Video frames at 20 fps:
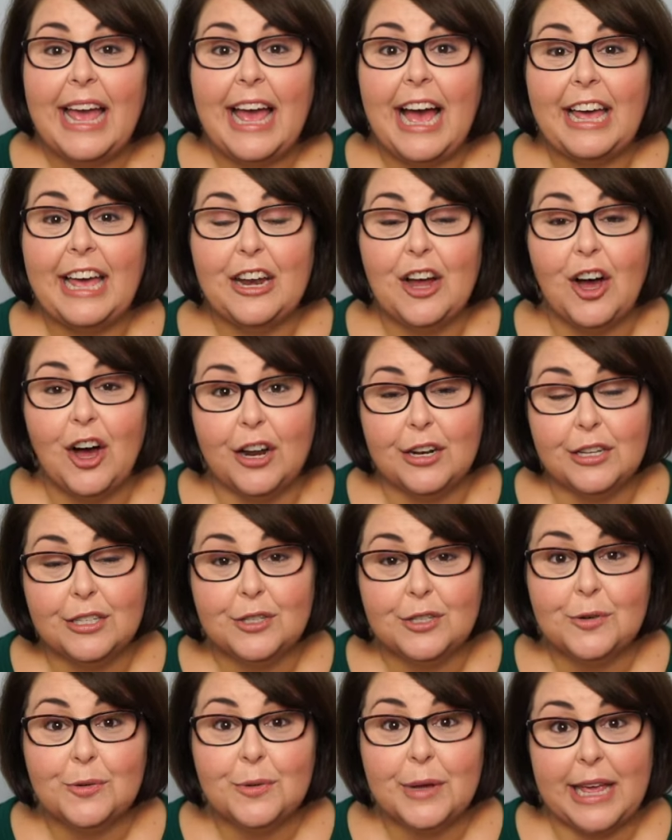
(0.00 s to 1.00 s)
And on a
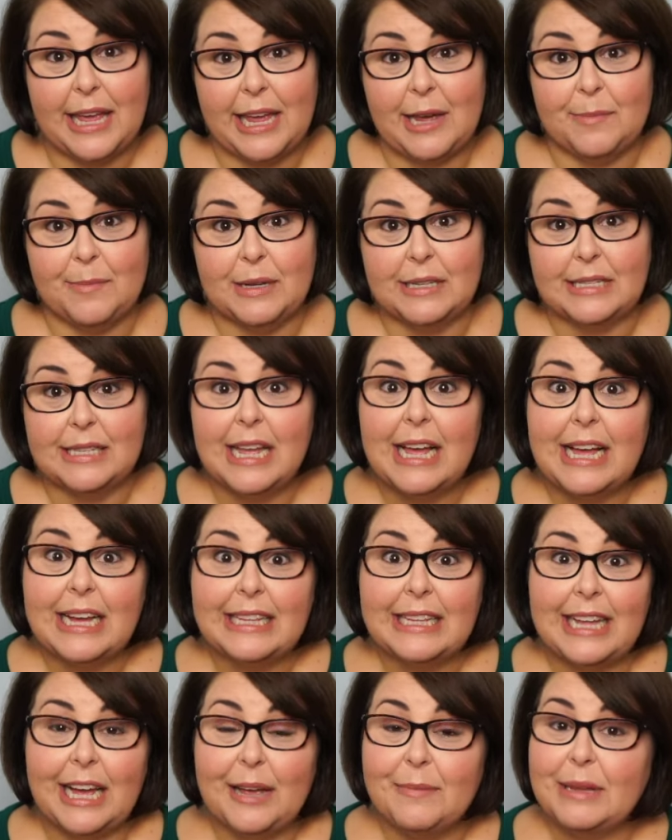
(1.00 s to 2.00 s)
school campus,
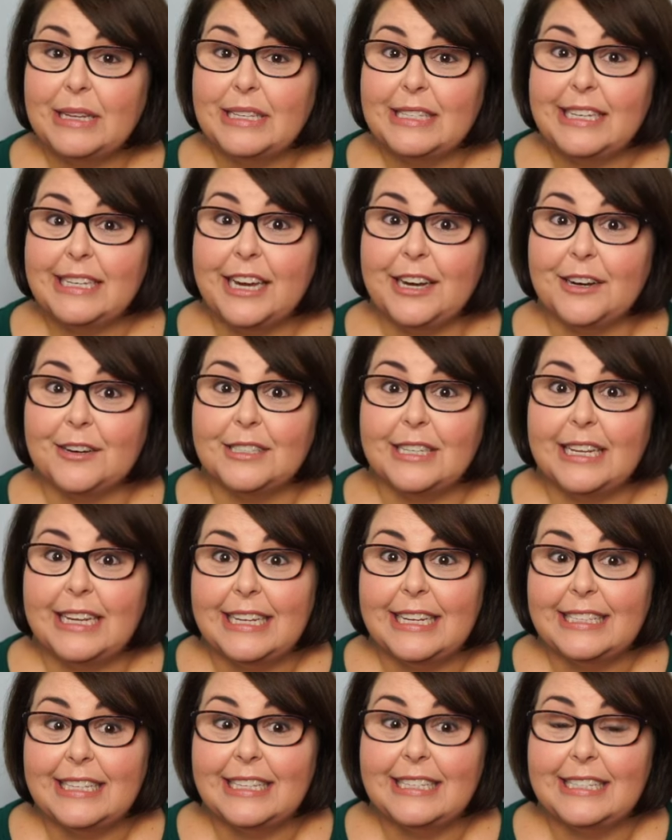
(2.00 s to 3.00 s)
climbing stairs
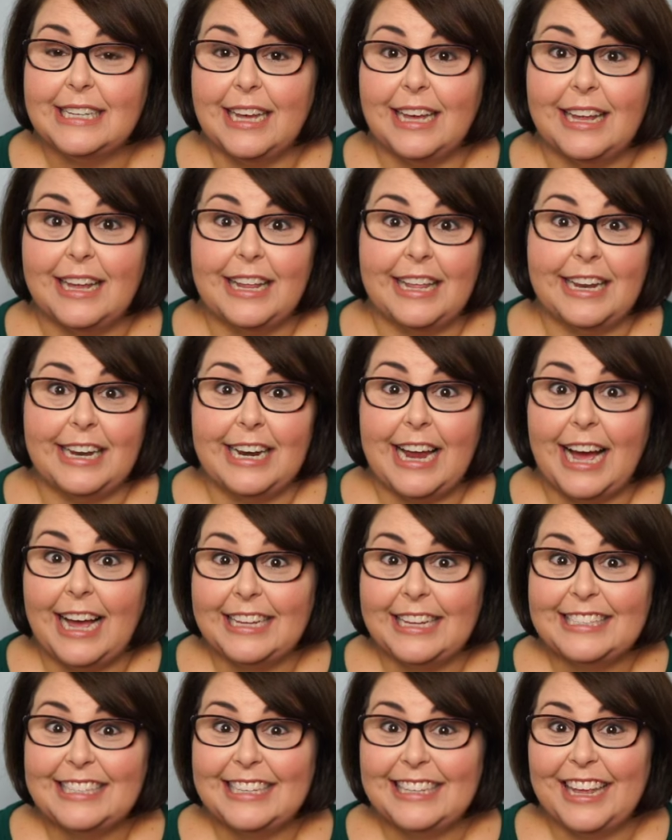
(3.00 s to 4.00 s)
isn't done in an
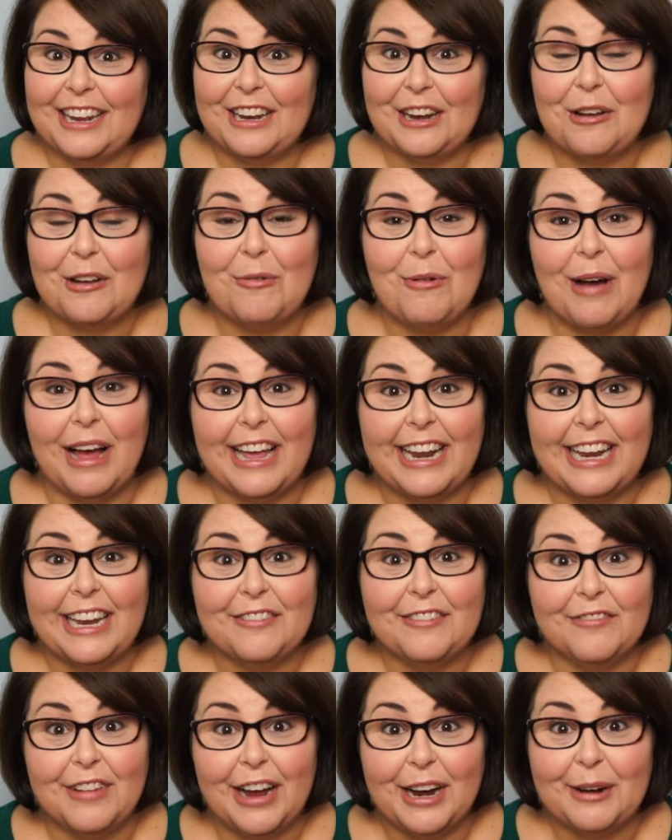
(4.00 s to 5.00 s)
isolated, quiet
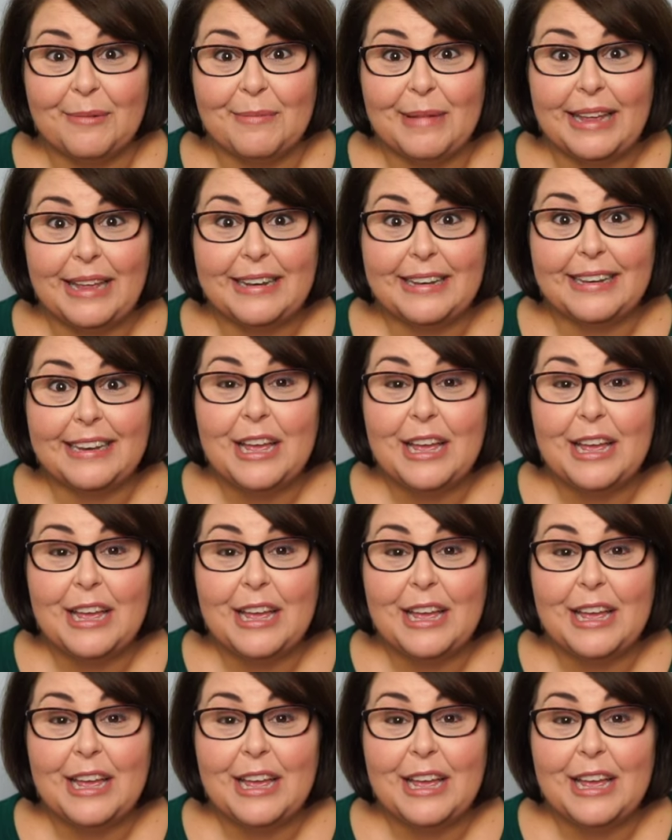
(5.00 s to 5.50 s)
environment.